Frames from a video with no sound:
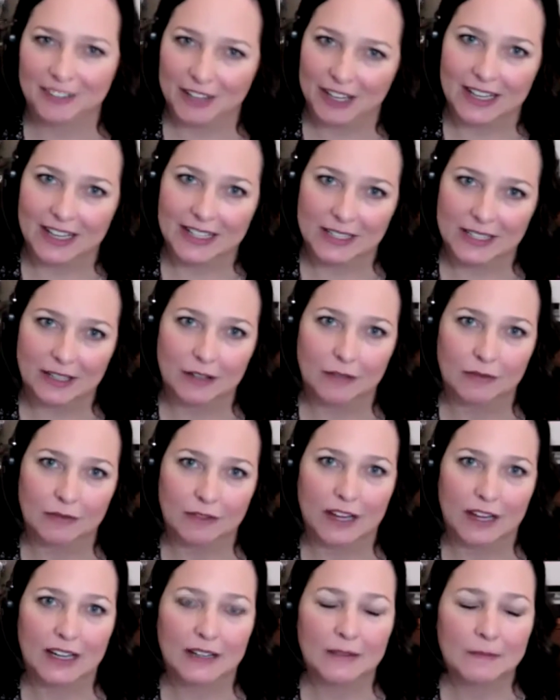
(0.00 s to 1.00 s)
they
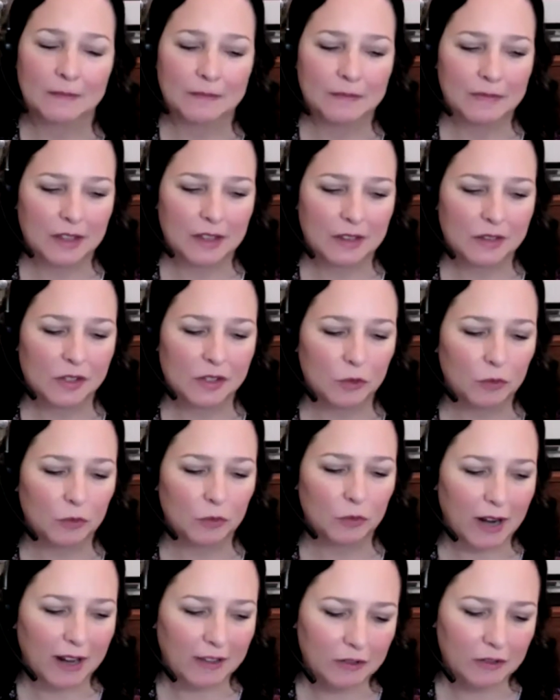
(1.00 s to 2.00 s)
identify. So
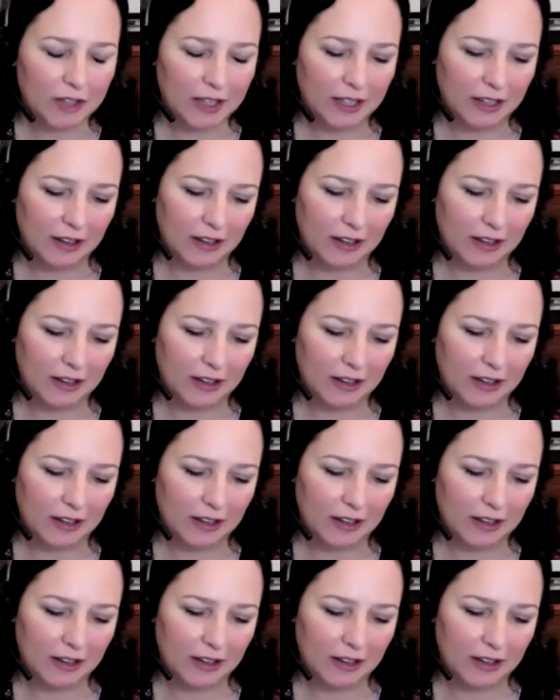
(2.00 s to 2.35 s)
rather than